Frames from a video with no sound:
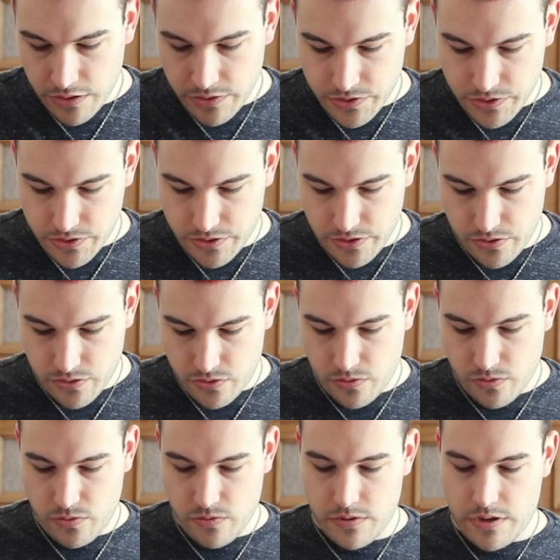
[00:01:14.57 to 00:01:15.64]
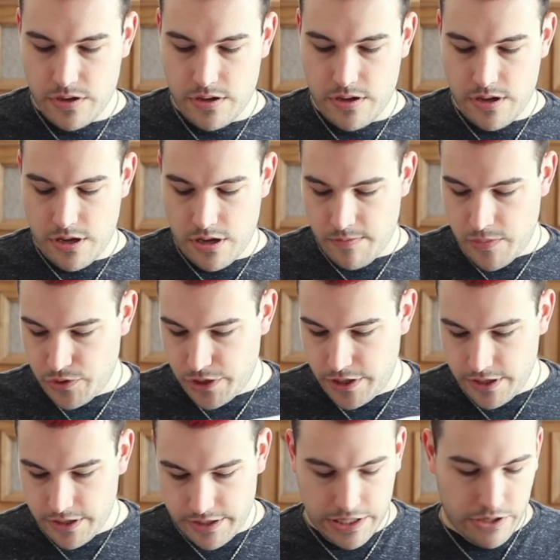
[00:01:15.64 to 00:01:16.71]
So um I'll show
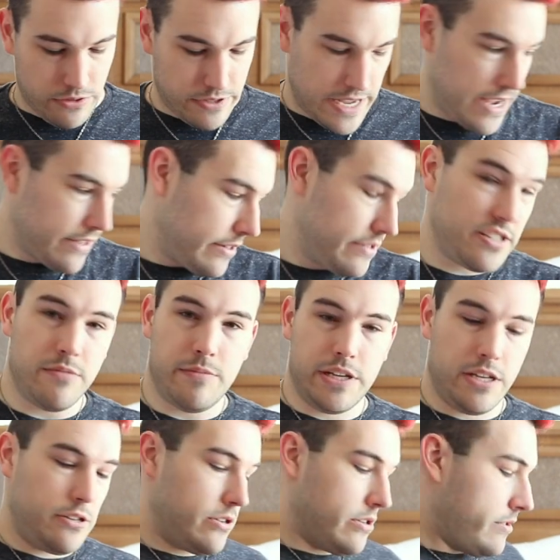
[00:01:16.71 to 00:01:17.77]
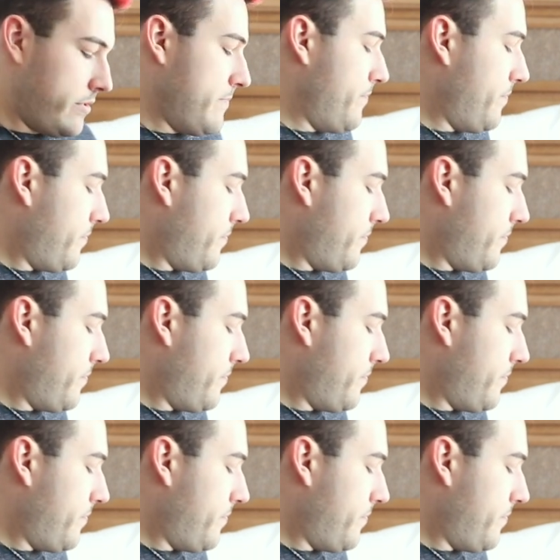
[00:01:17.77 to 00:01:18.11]
you the little tag that's coming in on.